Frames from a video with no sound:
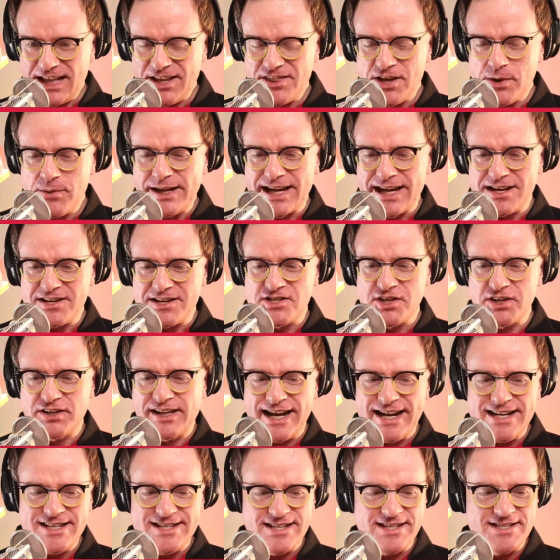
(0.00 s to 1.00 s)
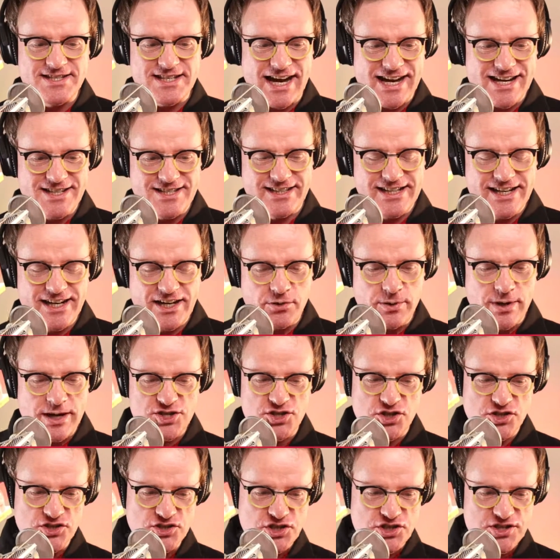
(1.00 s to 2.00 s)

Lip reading: There we go. So Katie's asking a question.